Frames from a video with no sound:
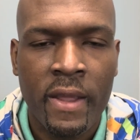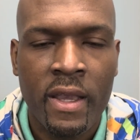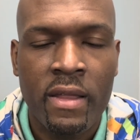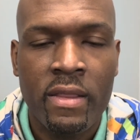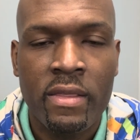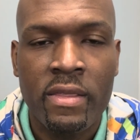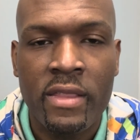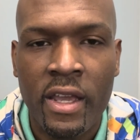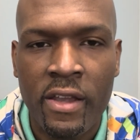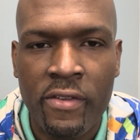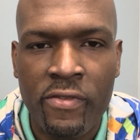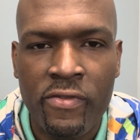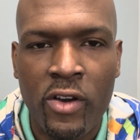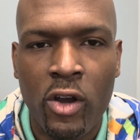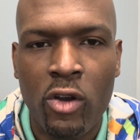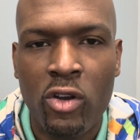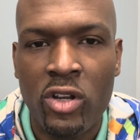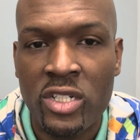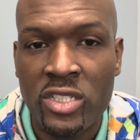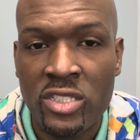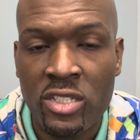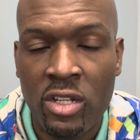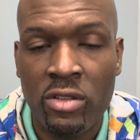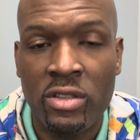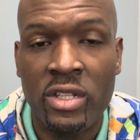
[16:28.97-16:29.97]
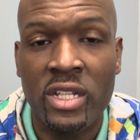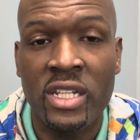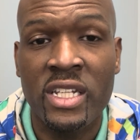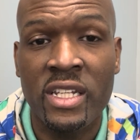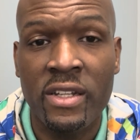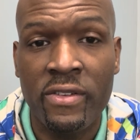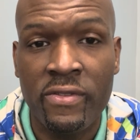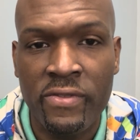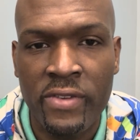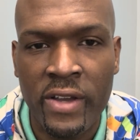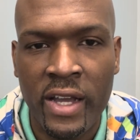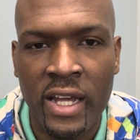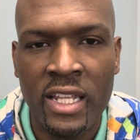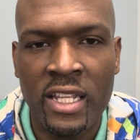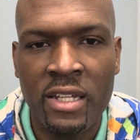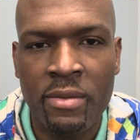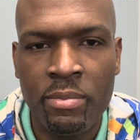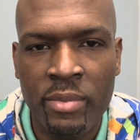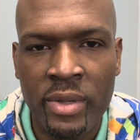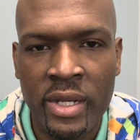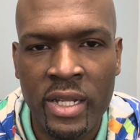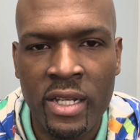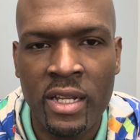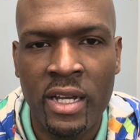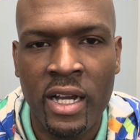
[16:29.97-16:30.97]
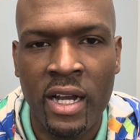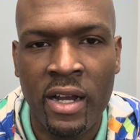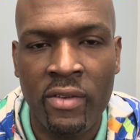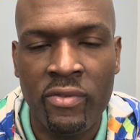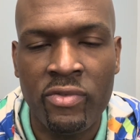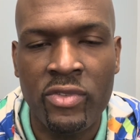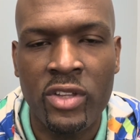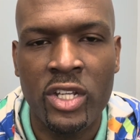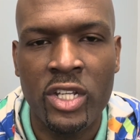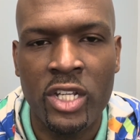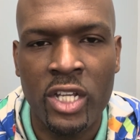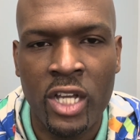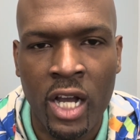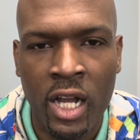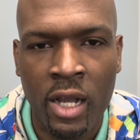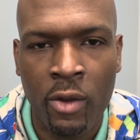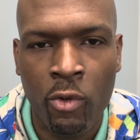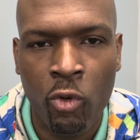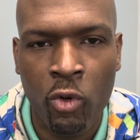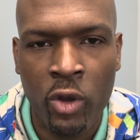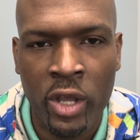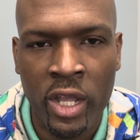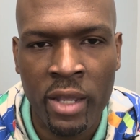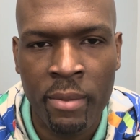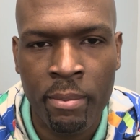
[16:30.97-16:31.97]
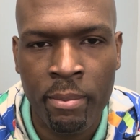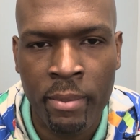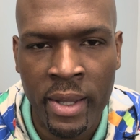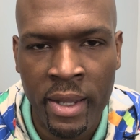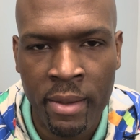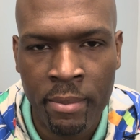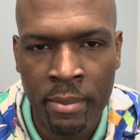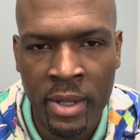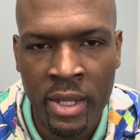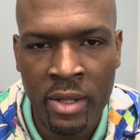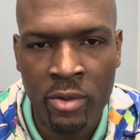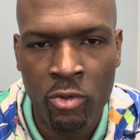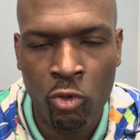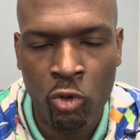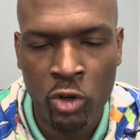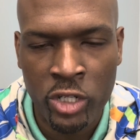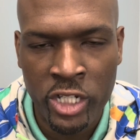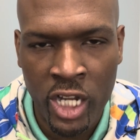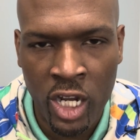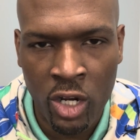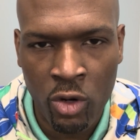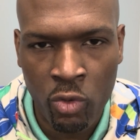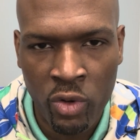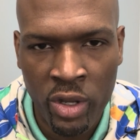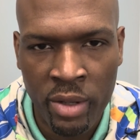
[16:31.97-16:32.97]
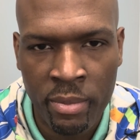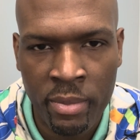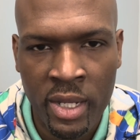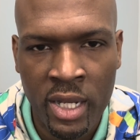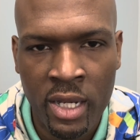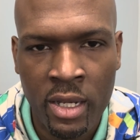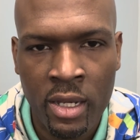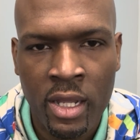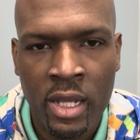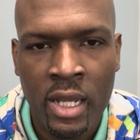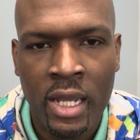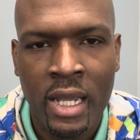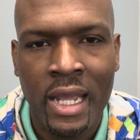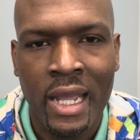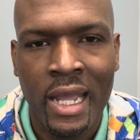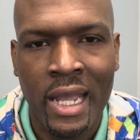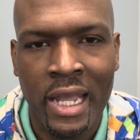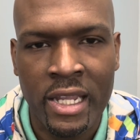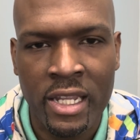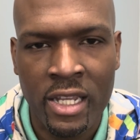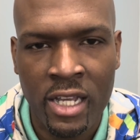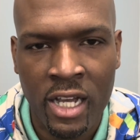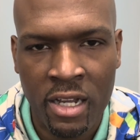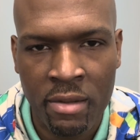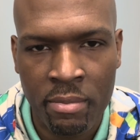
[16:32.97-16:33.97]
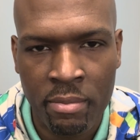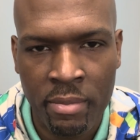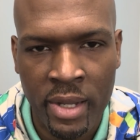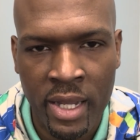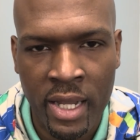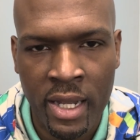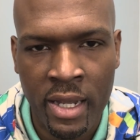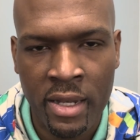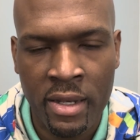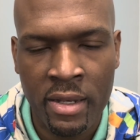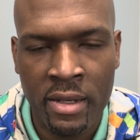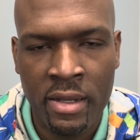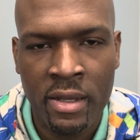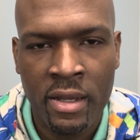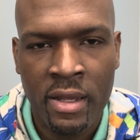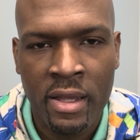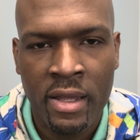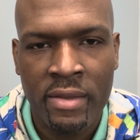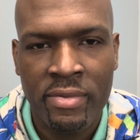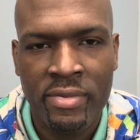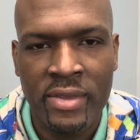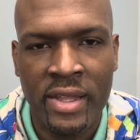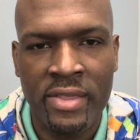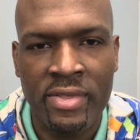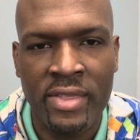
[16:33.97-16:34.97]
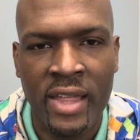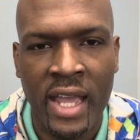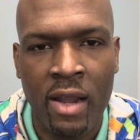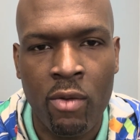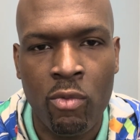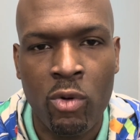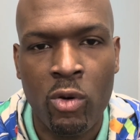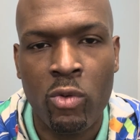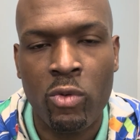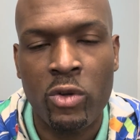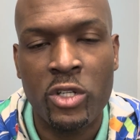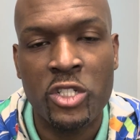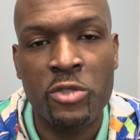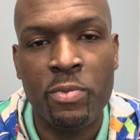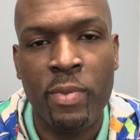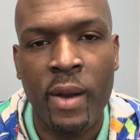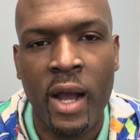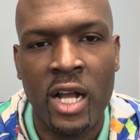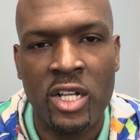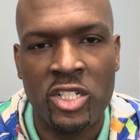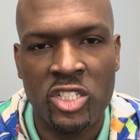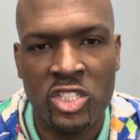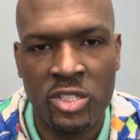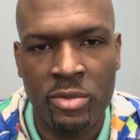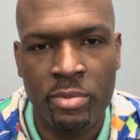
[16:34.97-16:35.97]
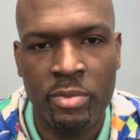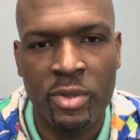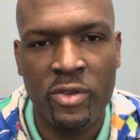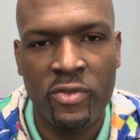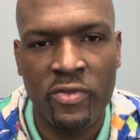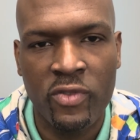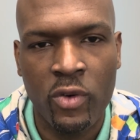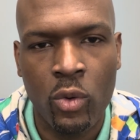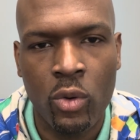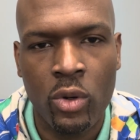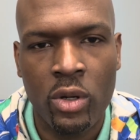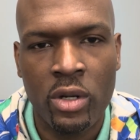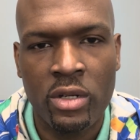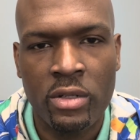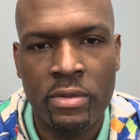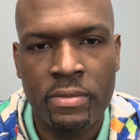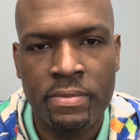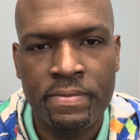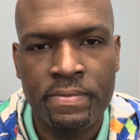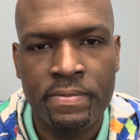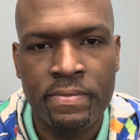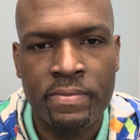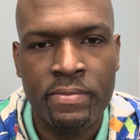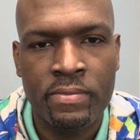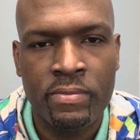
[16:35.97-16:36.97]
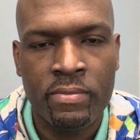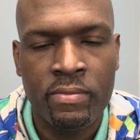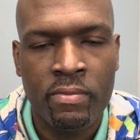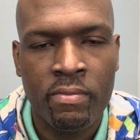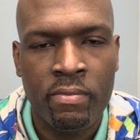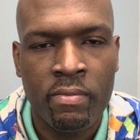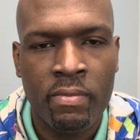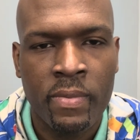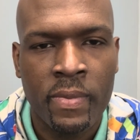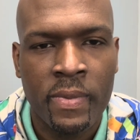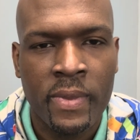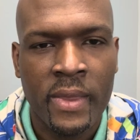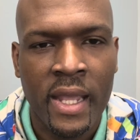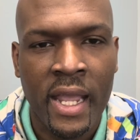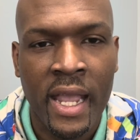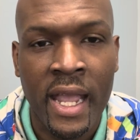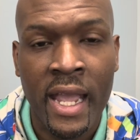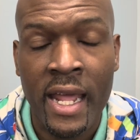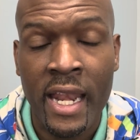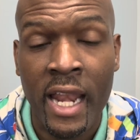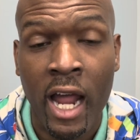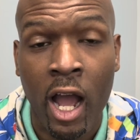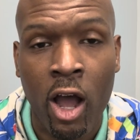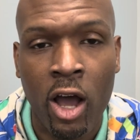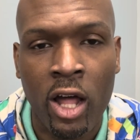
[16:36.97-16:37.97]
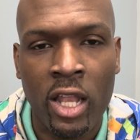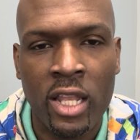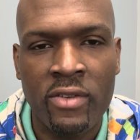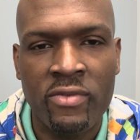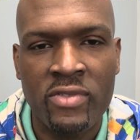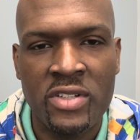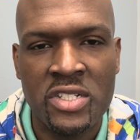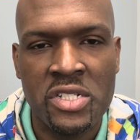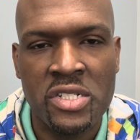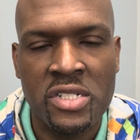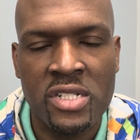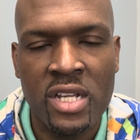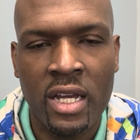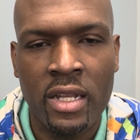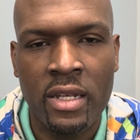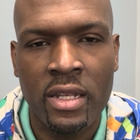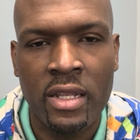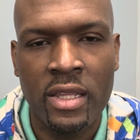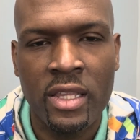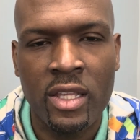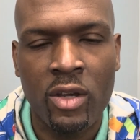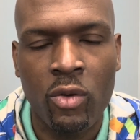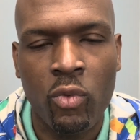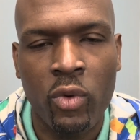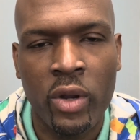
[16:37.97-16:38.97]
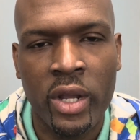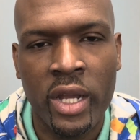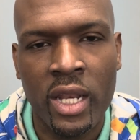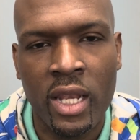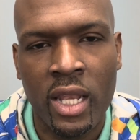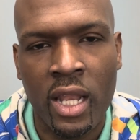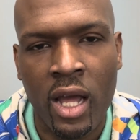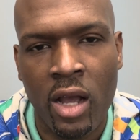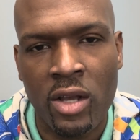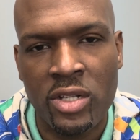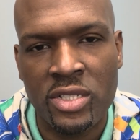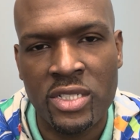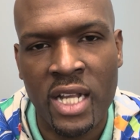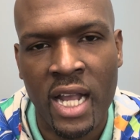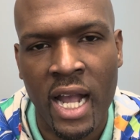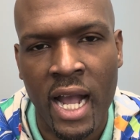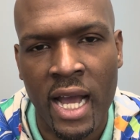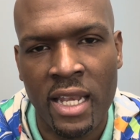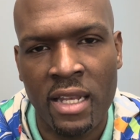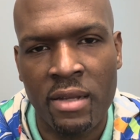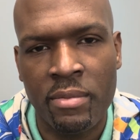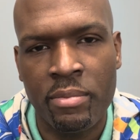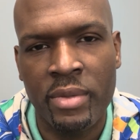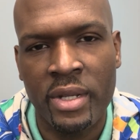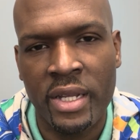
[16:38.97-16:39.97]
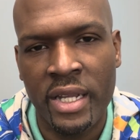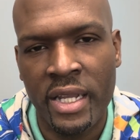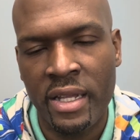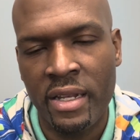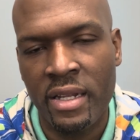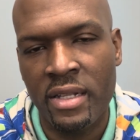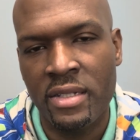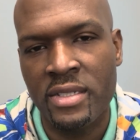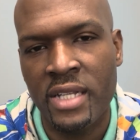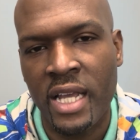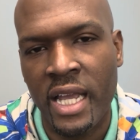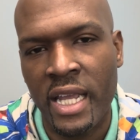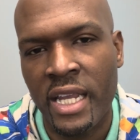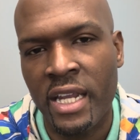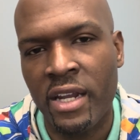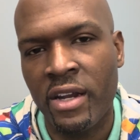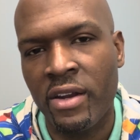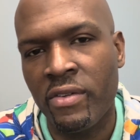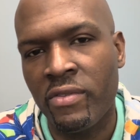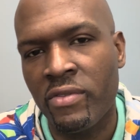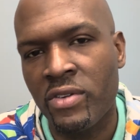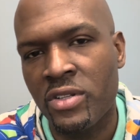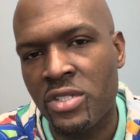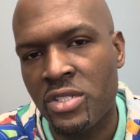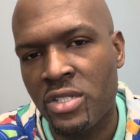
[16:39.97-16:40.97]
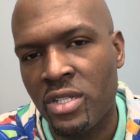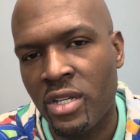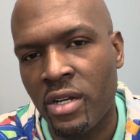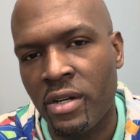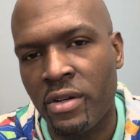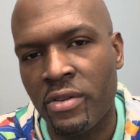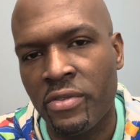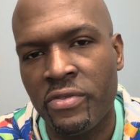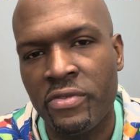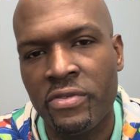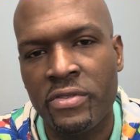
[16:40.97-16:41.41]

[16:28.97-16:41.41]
They focused on the development of the young women and young men that they were responsible for. And all of a sudden, the win-loss column began to take care of itself.